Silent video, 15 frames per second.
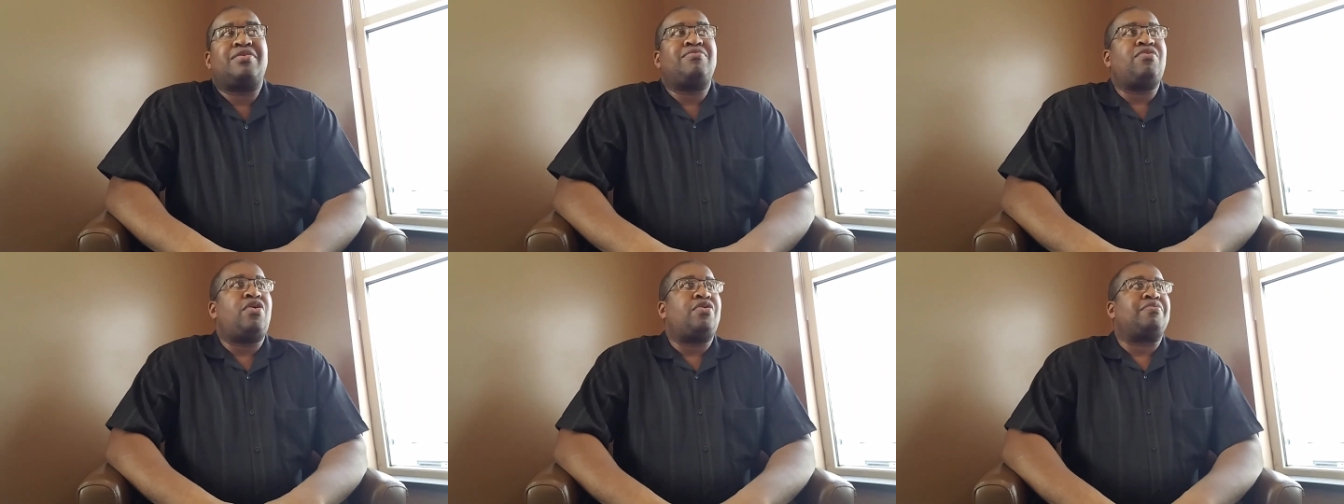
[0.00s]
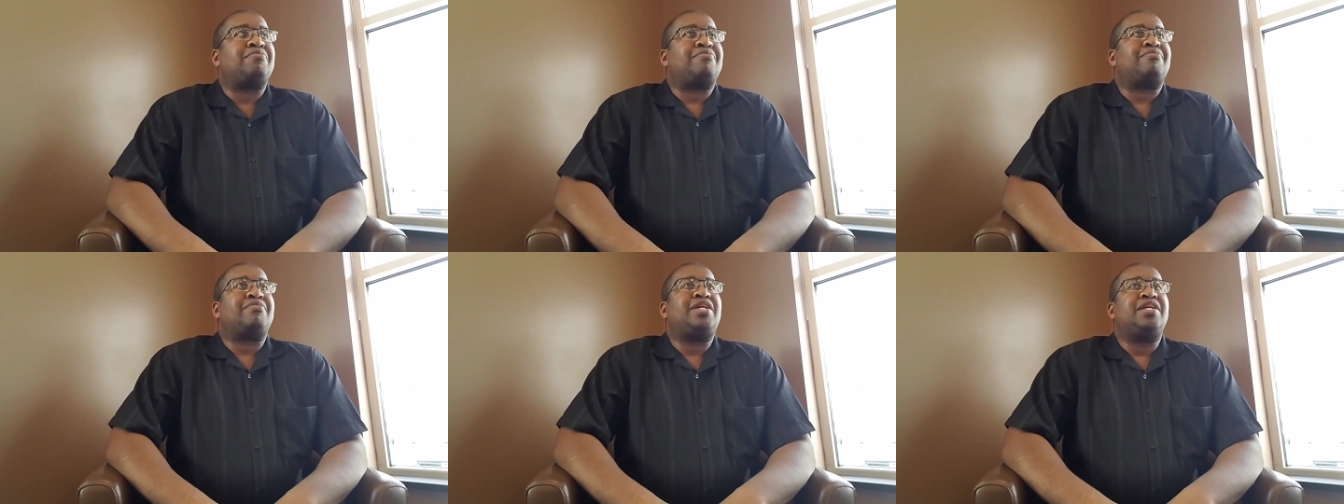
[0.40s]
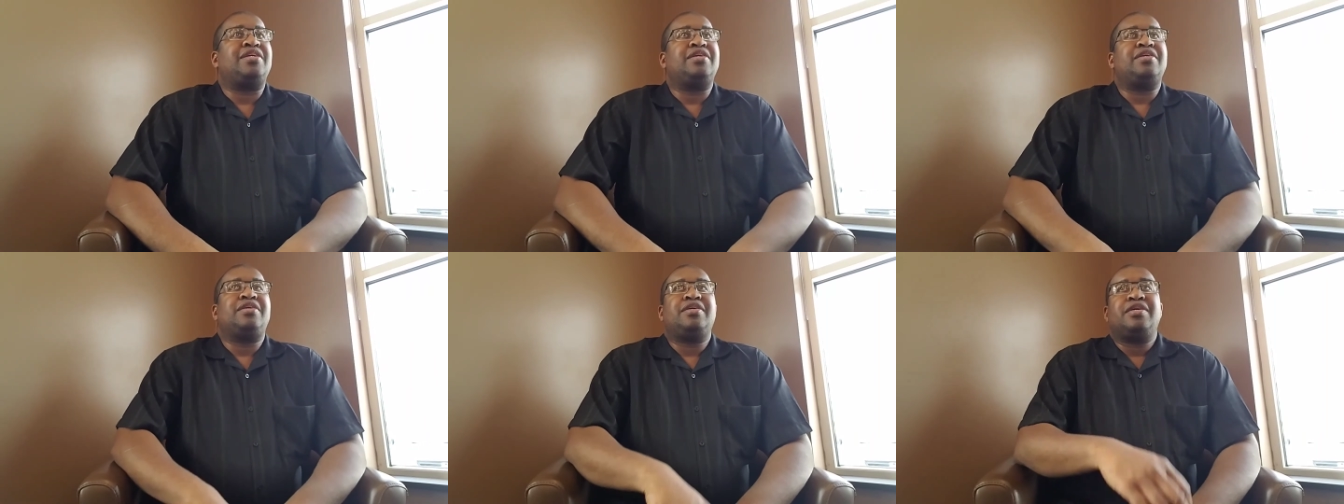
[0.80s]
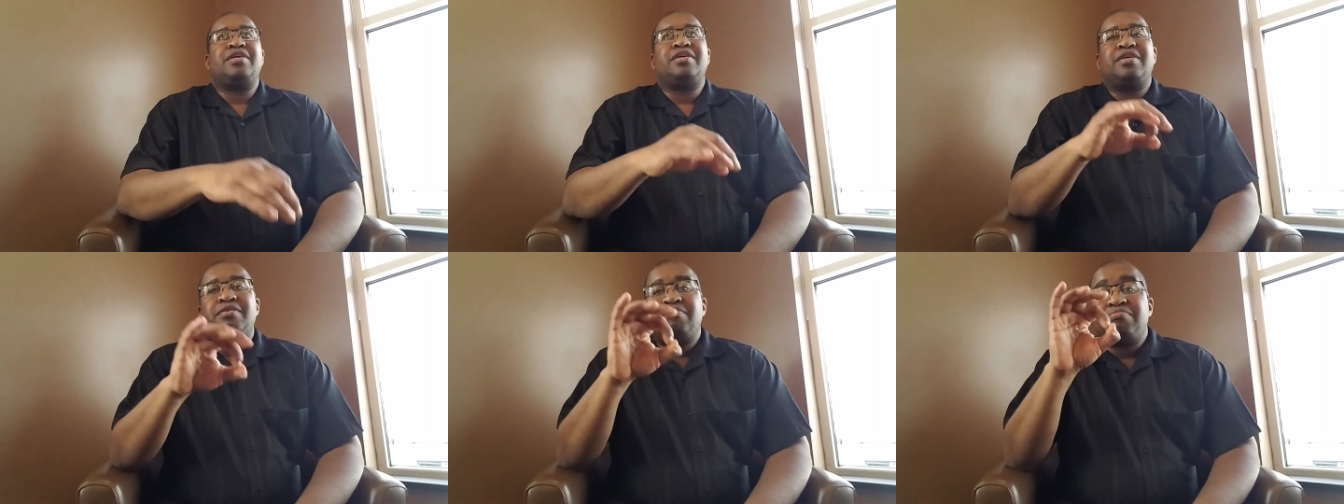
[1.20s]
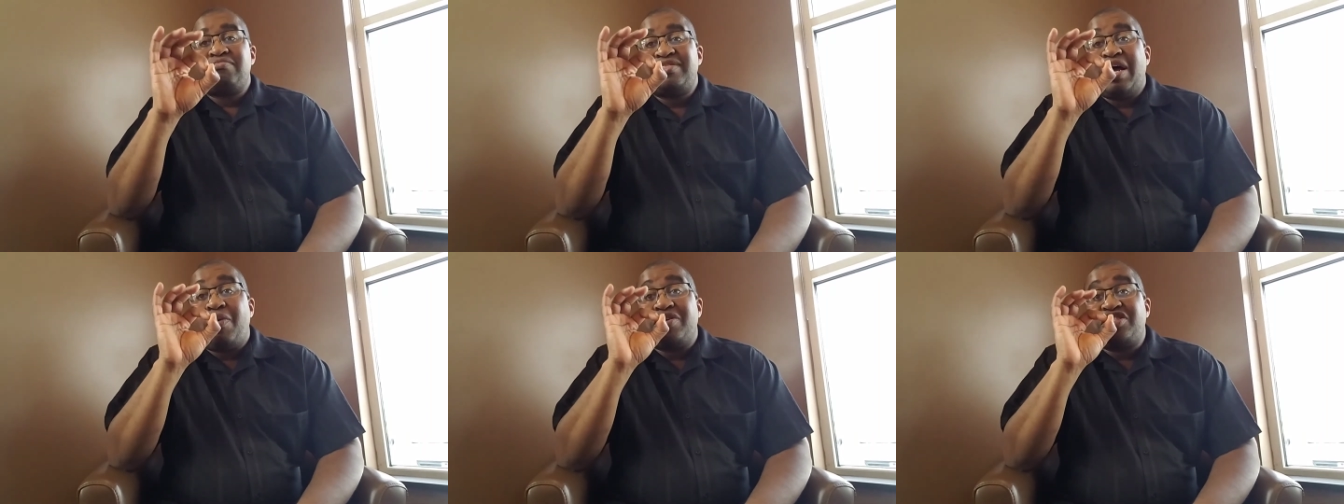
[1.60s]
Wrong.
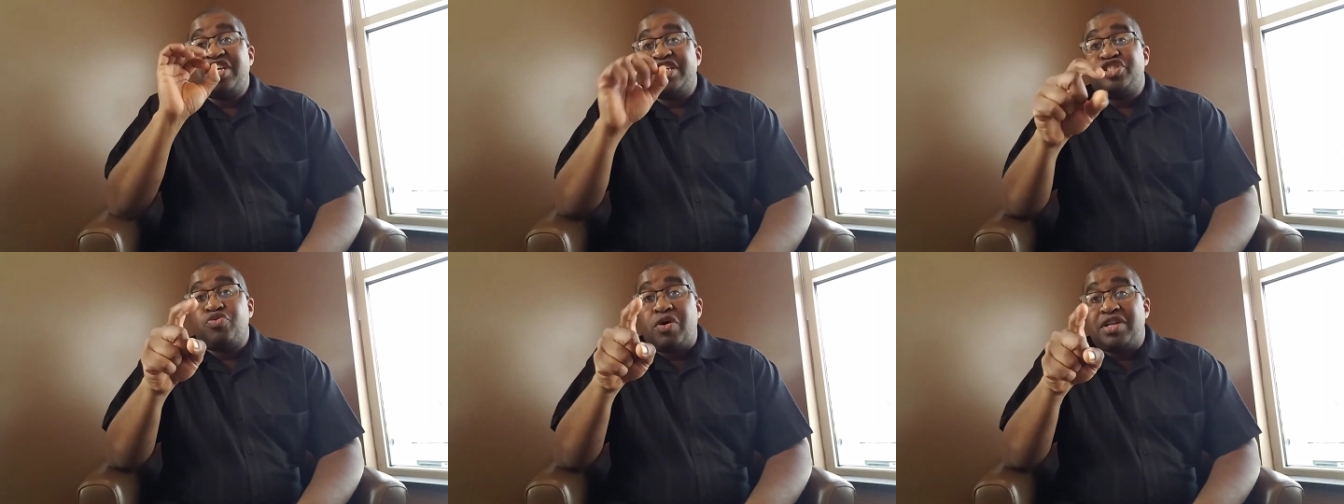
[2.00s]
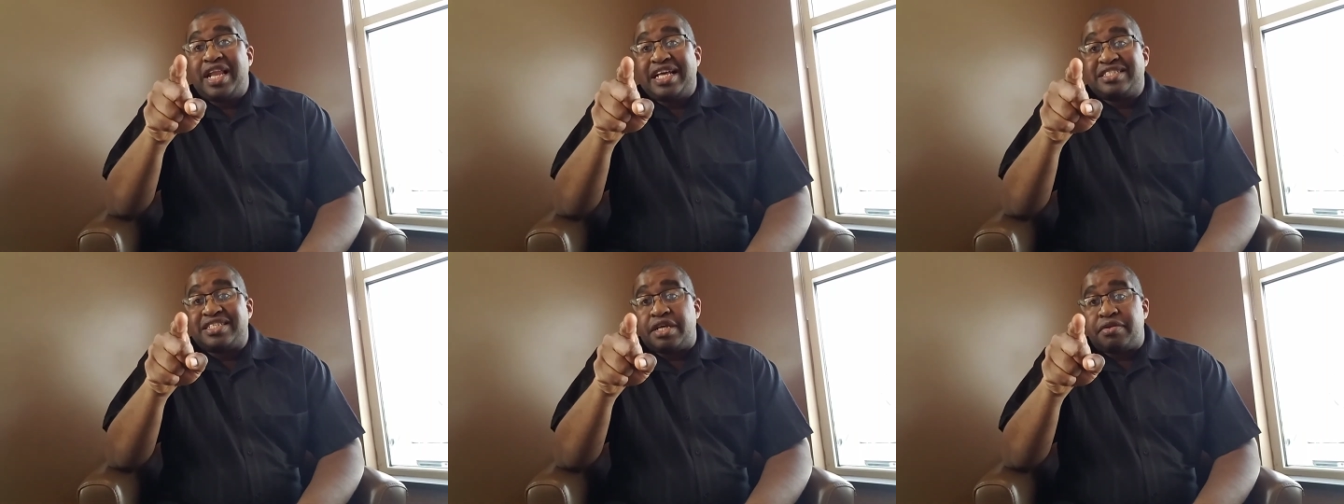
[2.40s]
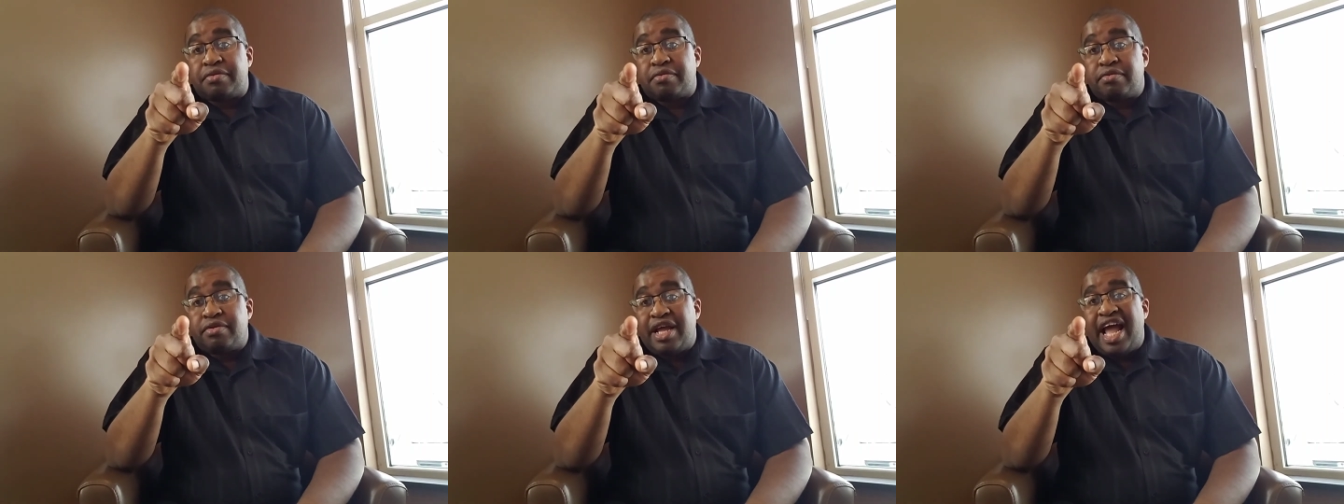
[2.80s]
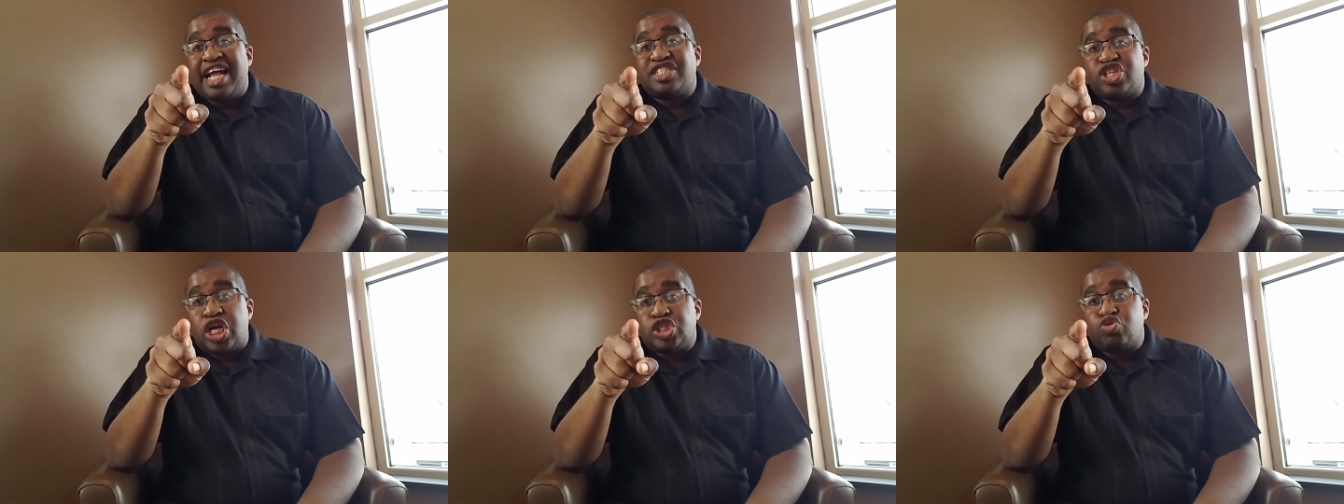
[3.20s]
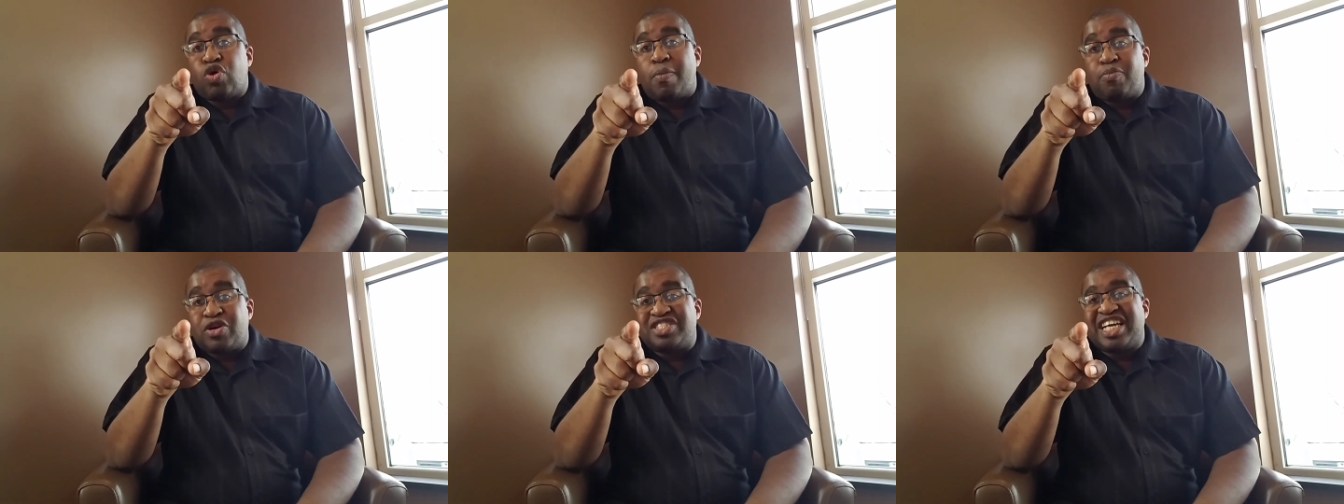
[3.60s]
That will teach you a lesson,
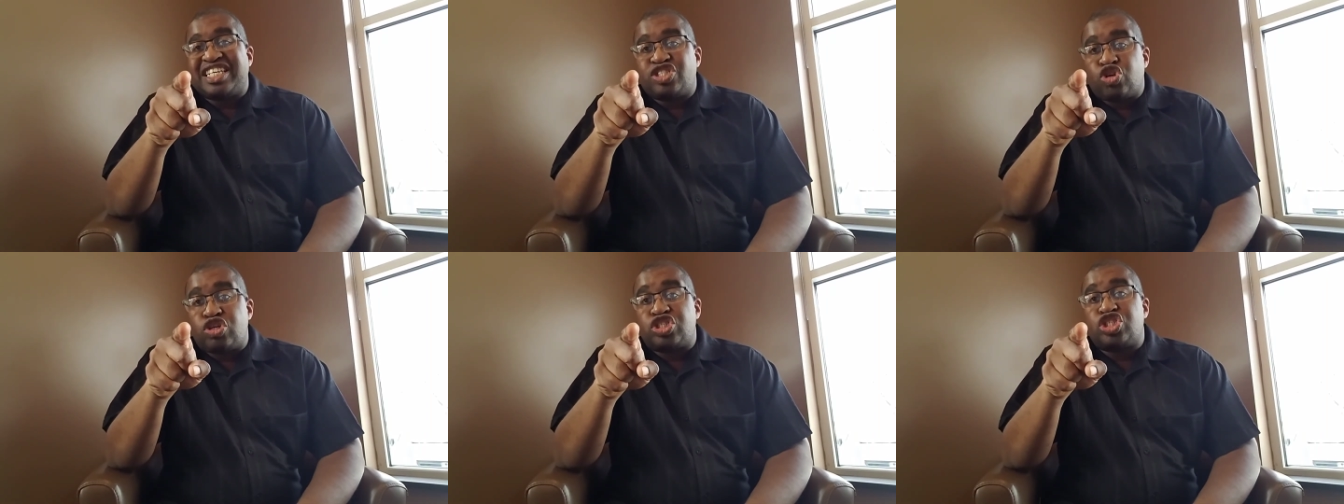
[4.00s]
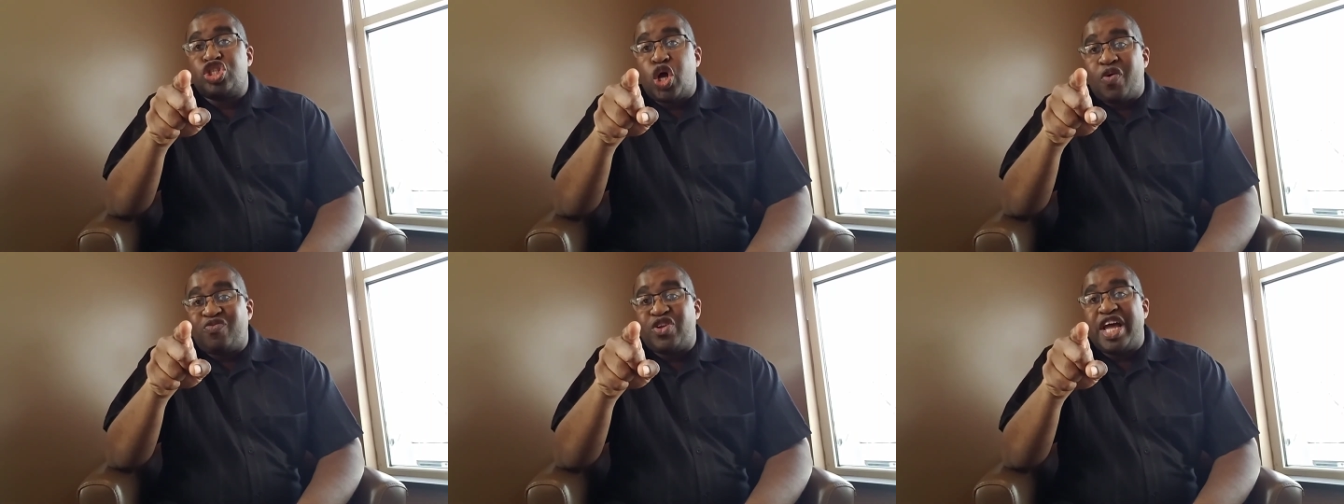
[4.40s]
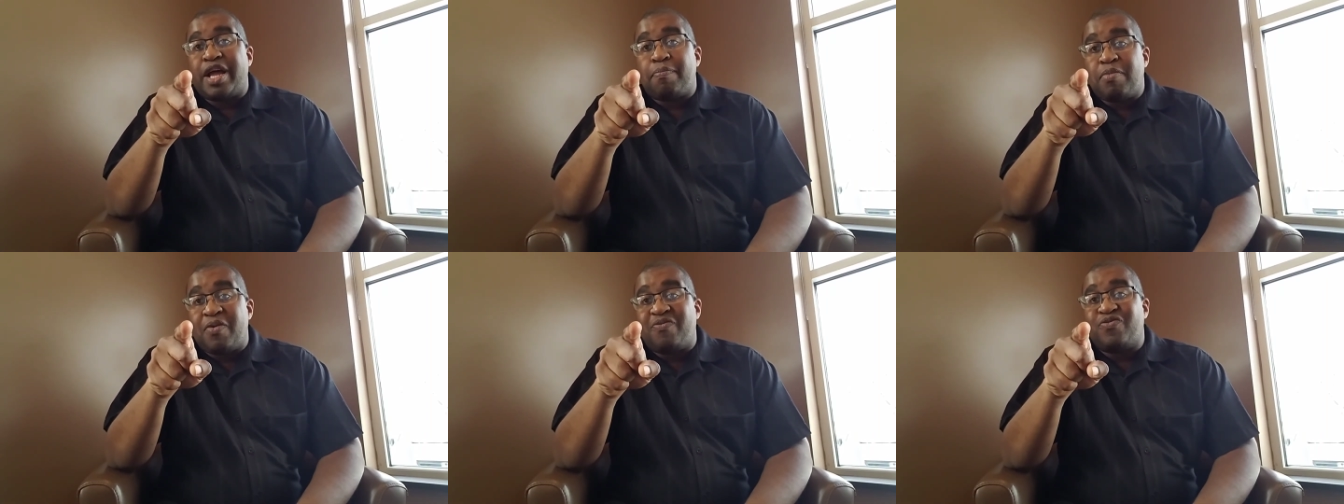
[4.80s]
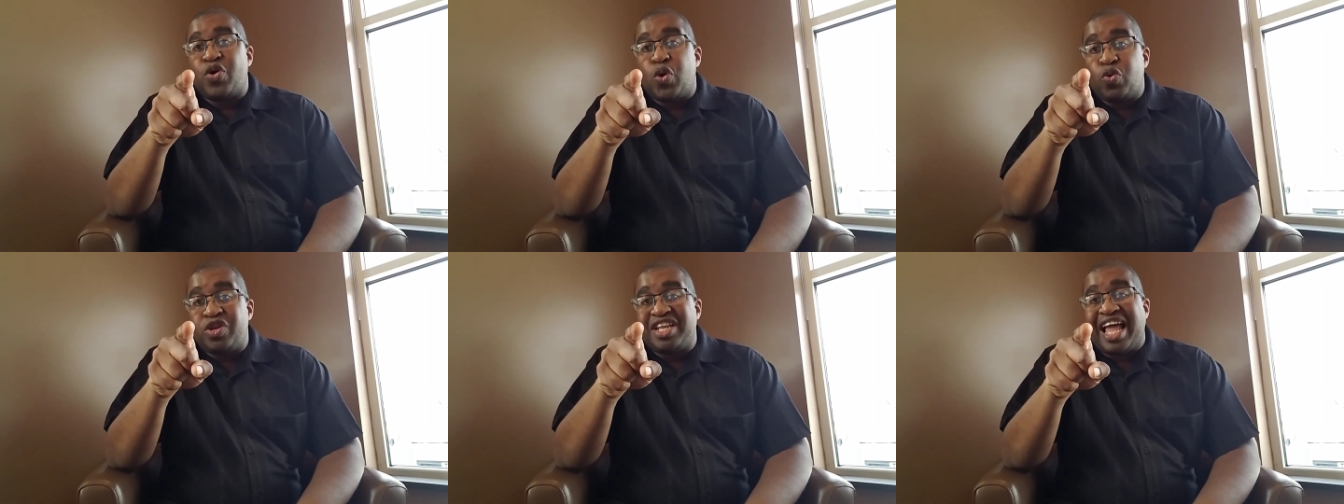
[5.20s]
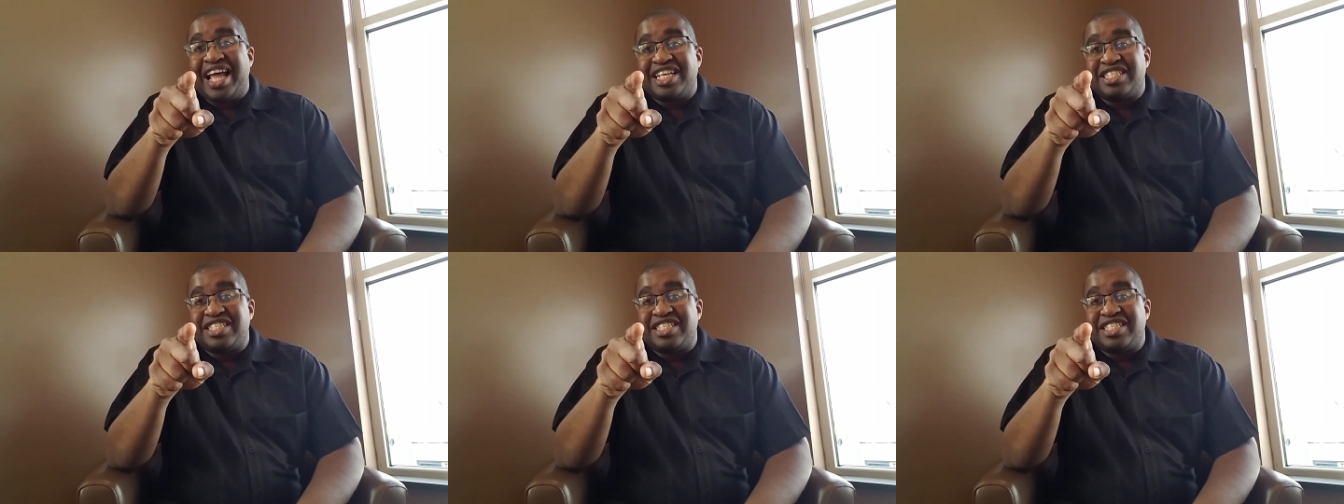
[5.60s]
anti-Trump protester, snowflake, buffoon,